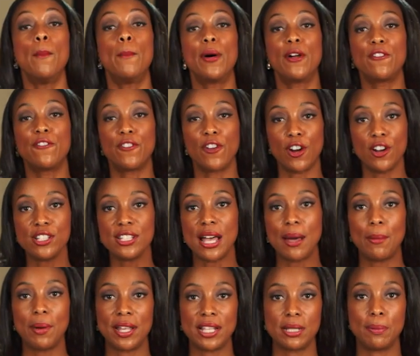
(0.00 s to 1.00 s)
But first
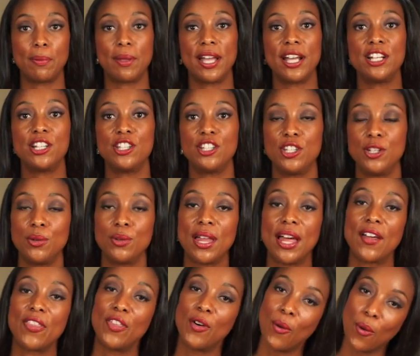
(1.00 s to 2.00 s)
I'm going to explain to you
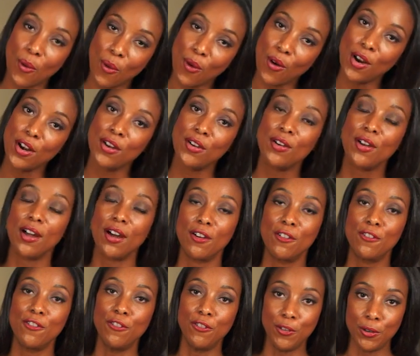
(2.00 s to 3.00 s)
like the order
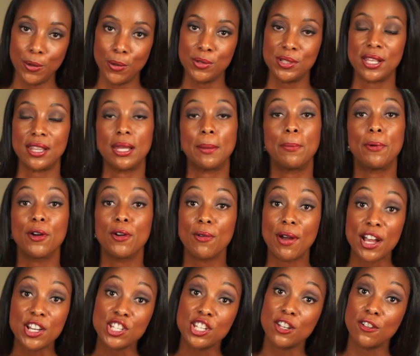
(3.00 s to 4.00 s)
of foods and the
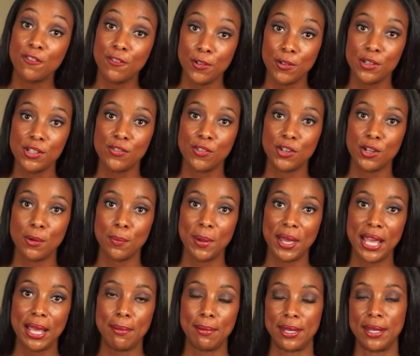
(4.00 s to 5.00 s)
progression of foods for your
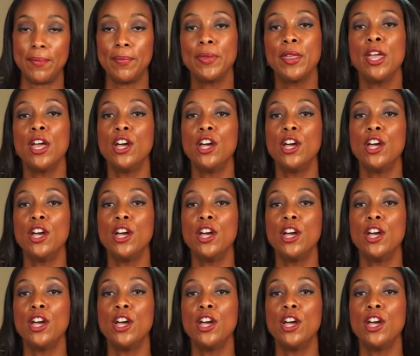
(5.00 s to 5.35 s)
baby.